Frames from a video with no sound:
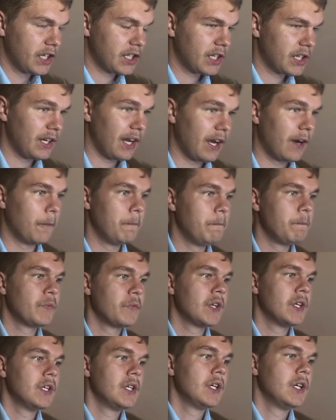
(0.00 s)
Now,
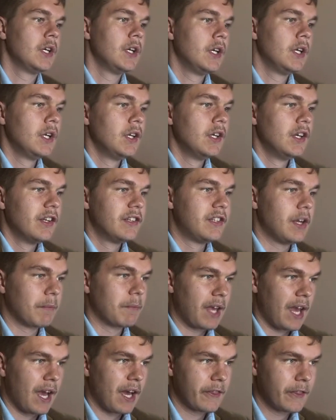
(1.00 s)
some
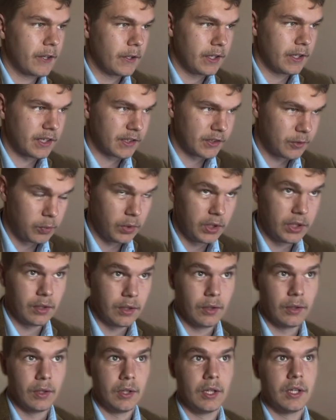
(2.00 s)
Catholics
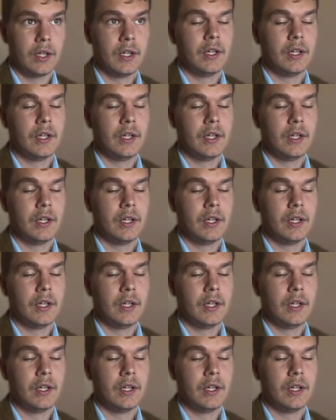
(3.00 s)
will